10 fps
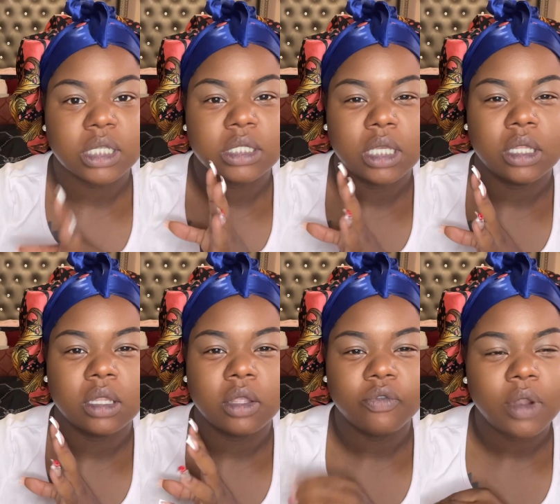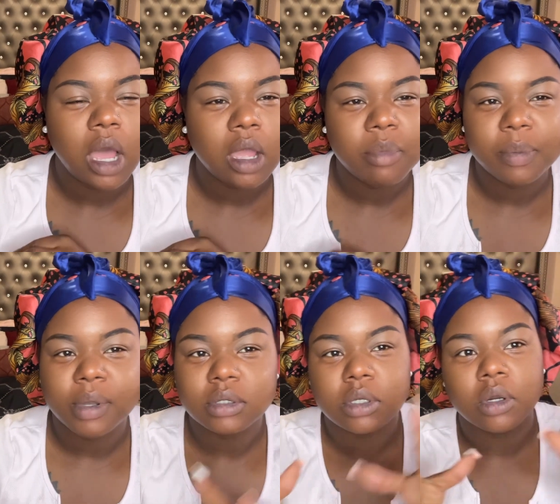because either the vlog will be
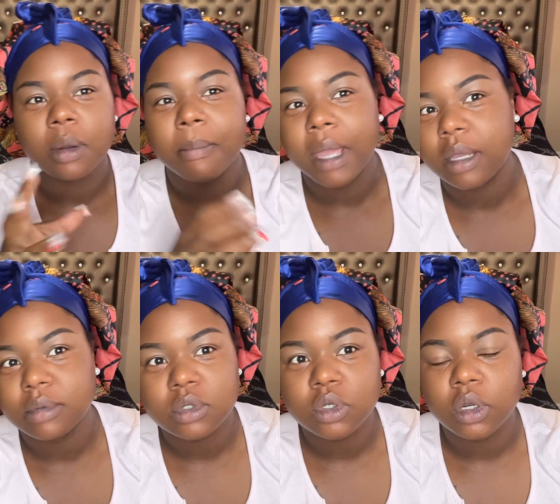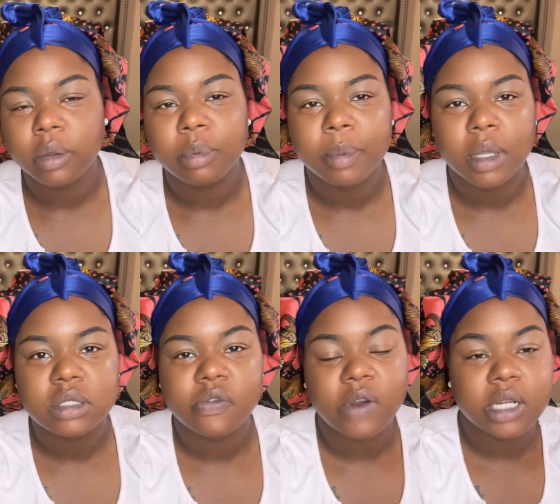posted or the makeup tutorial will be
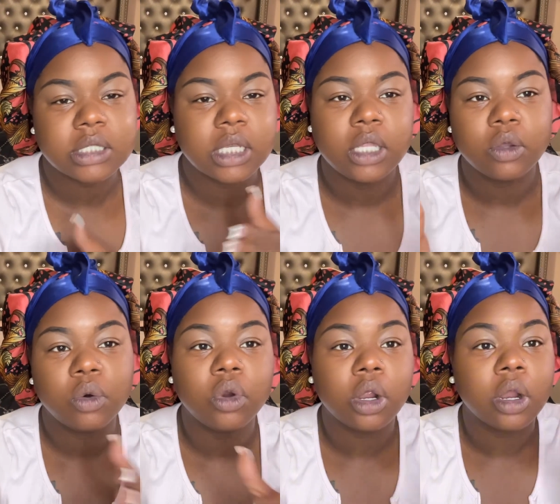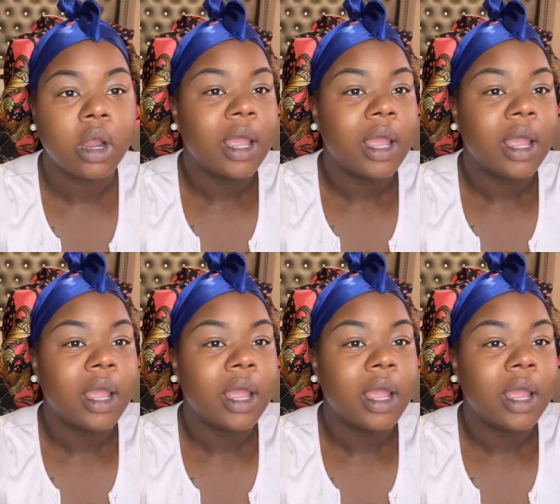posted first. Either or,